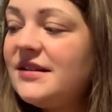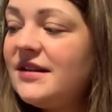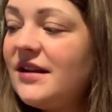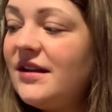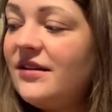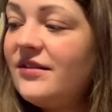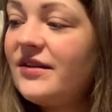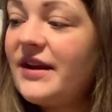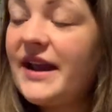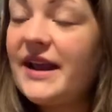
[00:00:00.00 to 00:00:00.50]

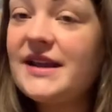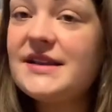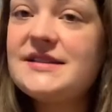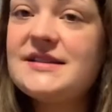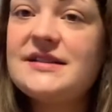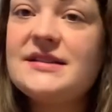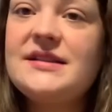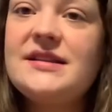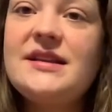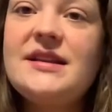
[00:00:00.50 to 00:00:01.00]
All right.
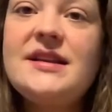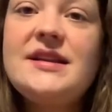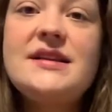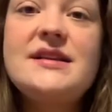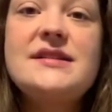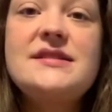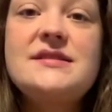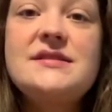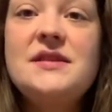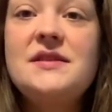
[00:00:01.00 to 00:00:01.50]

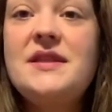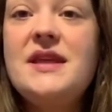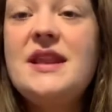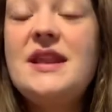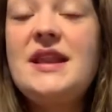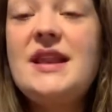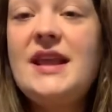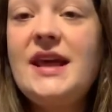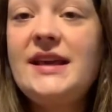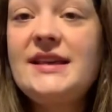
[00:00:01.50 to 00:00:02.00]
So the
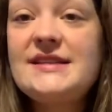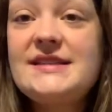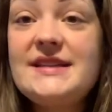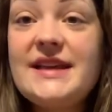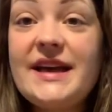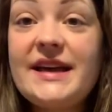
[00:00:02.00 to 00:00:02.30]
next